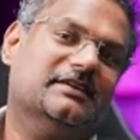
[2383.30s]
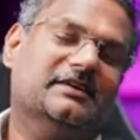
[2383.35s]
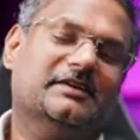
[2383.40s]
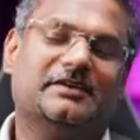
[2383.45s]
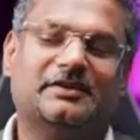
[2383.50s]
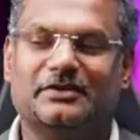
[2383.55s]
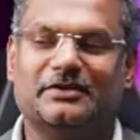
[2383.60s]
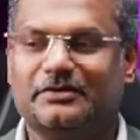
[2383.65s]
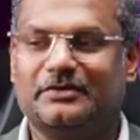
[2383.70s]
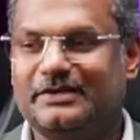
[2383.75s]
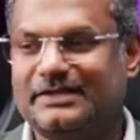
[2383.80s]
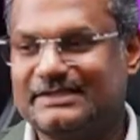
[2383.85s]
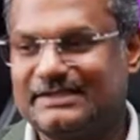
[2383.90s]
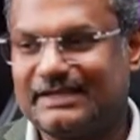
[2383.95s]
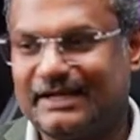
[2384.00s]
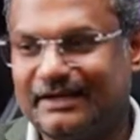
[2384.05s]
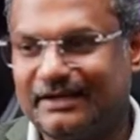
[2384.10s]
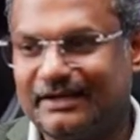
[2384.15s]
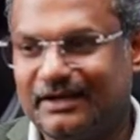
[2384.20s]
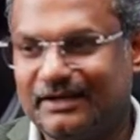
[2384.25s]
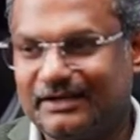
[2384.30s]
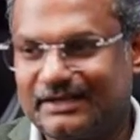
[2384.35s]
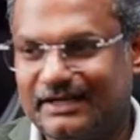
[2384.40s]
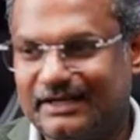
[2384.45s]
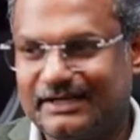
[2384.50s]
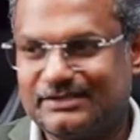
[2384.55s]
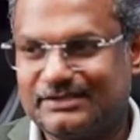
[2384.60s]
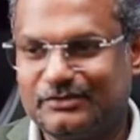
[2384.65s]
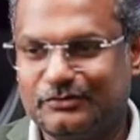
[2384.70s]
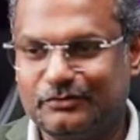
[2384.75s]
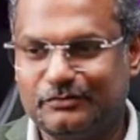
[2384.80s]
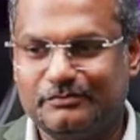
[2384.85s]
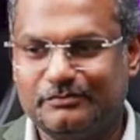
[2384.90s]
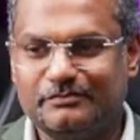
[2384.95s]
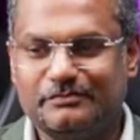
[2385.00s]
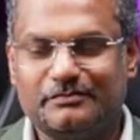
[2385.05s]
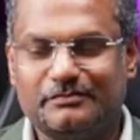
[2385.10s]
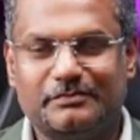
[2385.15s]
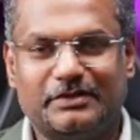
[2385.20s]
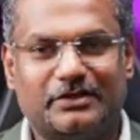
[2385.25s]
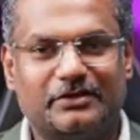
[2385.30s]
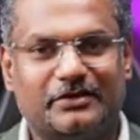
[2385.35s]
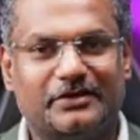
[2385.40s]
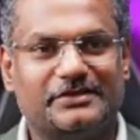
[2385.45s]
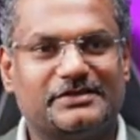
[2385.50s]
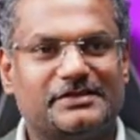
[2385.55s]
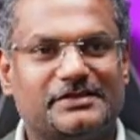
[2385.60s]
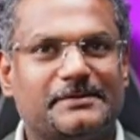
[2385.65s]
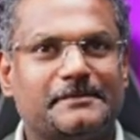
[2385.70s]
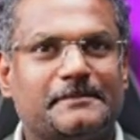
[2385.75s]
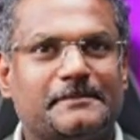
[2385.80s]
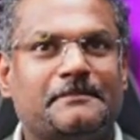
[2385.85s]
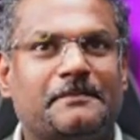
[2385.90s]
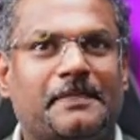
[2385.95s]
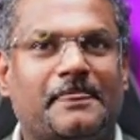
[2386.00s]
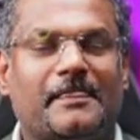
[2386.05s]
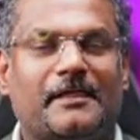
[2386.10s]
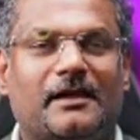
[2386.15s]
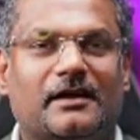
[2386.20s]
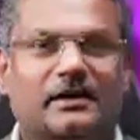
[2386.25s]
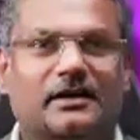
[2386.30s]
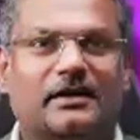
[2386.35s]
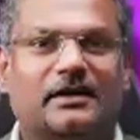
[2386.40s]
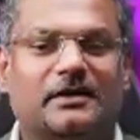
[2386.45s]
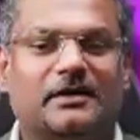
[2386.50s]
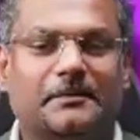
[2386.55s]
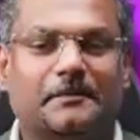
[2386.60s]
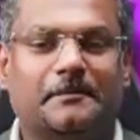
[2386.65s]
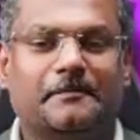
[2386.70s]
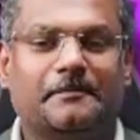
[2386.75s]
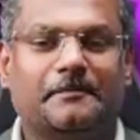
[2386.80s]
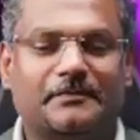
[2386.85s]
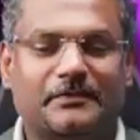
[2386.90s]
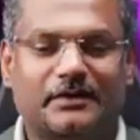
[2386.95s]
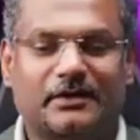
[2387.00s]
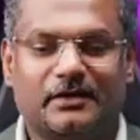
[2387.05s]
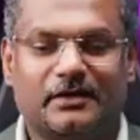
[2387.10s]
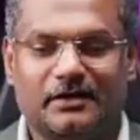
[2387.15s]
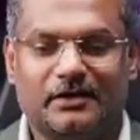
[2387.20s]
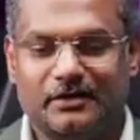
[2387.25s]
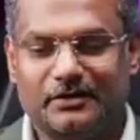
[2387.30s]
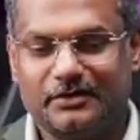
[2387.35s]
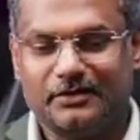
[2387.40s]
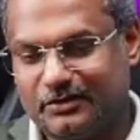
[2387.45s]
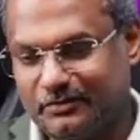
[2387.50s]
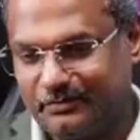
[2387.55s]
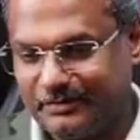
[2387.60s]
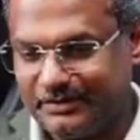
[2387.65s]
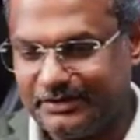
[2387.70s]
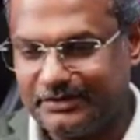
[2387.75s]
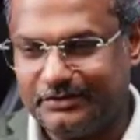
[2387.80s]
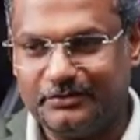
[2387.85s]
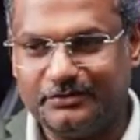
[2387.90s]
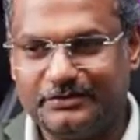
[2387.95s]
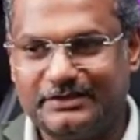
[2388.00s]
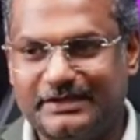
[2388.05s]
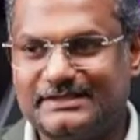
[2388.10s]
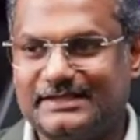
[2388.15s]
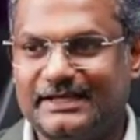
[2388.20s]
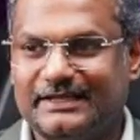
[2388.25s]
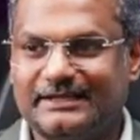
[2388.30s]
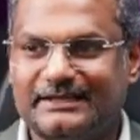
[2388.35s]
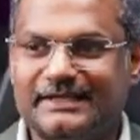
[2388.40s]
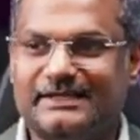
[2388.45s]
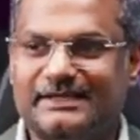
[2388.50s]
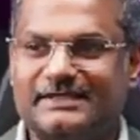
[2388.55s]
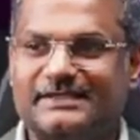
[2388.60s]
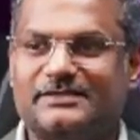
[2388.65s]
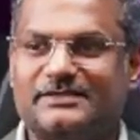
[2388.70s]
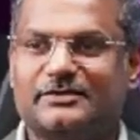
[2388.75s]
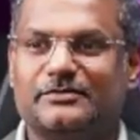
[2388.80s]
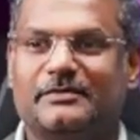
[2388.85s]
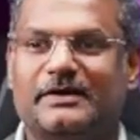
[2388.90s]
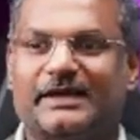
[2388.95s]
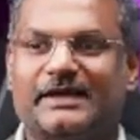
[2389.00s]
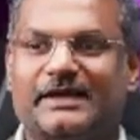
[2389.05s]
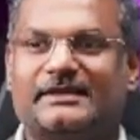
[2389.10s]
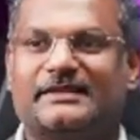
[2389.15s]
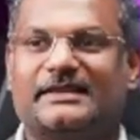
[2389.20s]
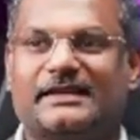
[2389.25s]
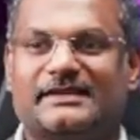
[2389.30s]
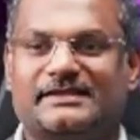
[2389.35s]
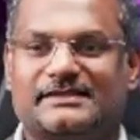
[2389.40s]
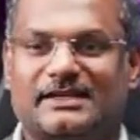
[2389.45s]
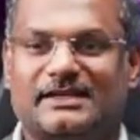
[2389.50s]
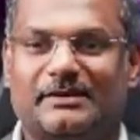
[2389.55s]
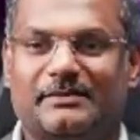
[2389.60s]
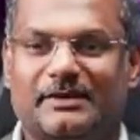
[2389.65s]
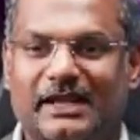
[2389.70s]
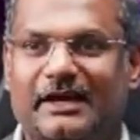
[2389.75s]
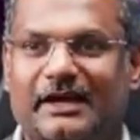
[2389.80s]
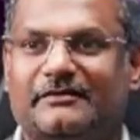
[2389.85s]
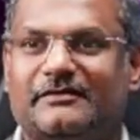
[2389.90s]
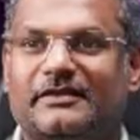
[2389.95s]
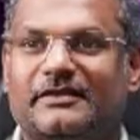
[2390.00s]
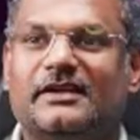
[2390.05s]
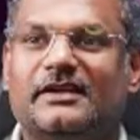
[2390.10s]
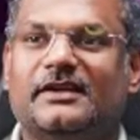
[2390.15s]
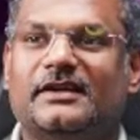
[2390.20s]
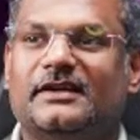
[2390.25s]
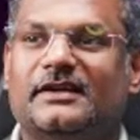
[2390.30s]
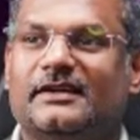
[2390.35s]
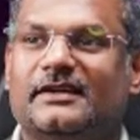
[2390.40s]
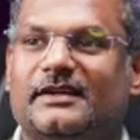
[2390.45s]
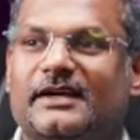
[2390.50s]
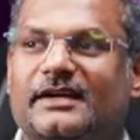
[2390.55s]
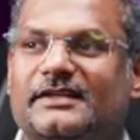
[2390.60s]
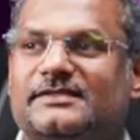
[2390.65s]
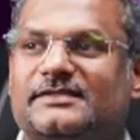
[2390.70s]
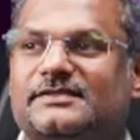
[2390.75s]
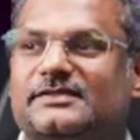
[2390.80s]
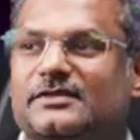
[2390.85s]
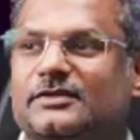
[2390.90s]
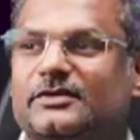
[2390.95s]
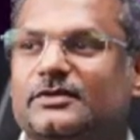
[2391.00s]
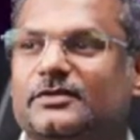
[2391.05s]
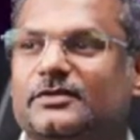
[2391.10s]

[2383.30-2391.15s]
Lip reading: inside our classroom, because when you do things like these, you make things come alive, right?